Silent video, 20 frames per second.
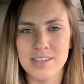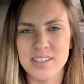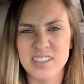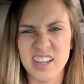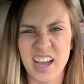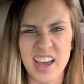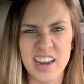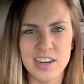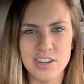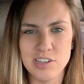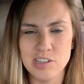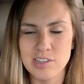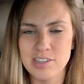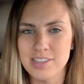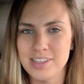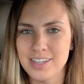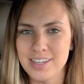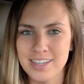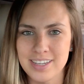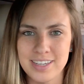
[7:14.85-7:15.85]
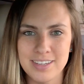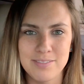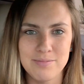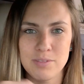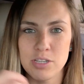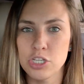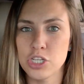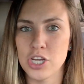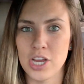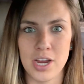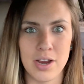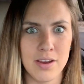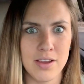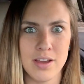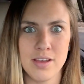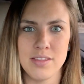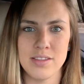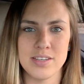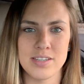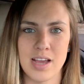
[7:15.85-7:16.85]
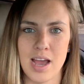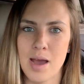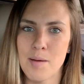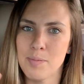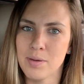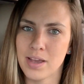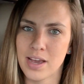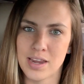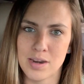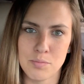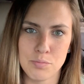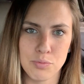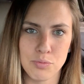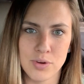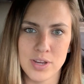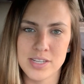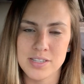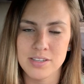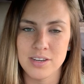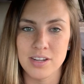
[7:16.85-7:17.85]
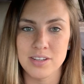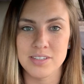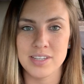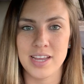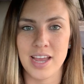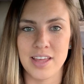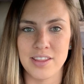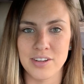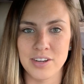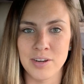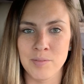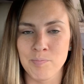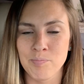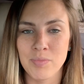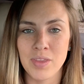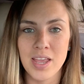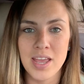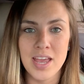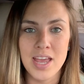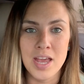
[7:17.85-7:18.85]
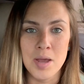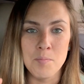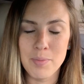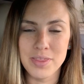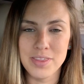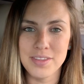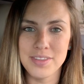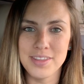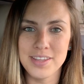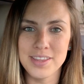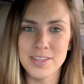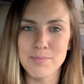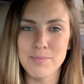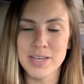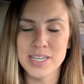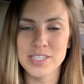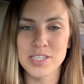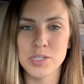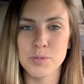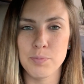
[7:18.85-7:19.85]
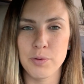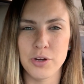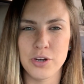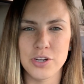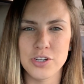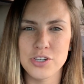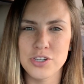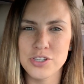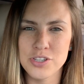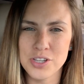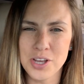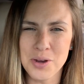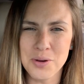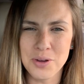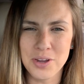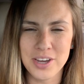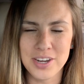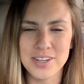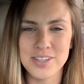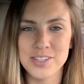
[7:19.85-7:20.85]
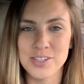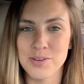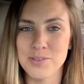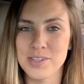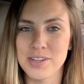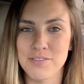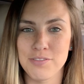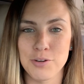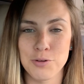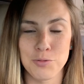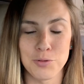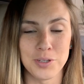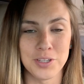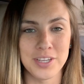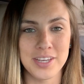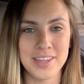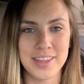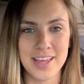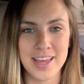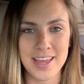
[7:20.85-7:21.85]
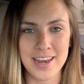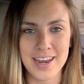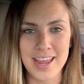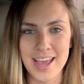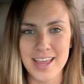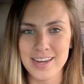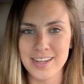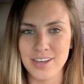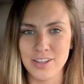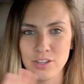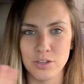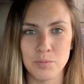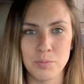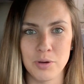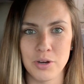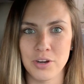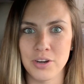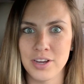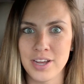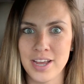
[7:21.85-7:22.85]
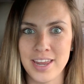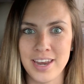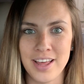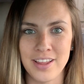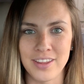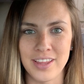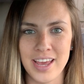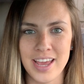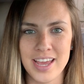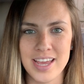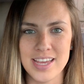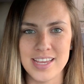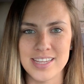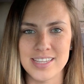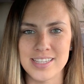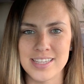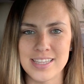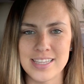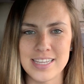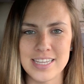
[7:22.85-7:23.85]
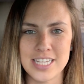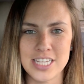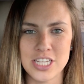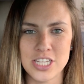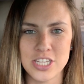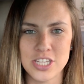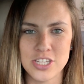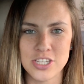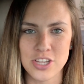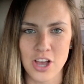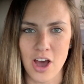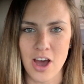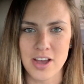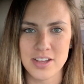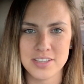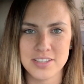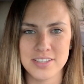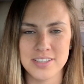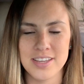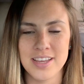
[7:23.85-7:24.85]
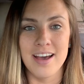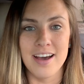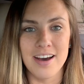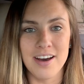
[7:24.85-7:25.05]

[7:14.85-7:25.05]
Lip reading: It's kind of just the cherry on the top. It kind of brings it all together. But the thing that makes this burger so good and so different really than any other burger in LA is the sauce.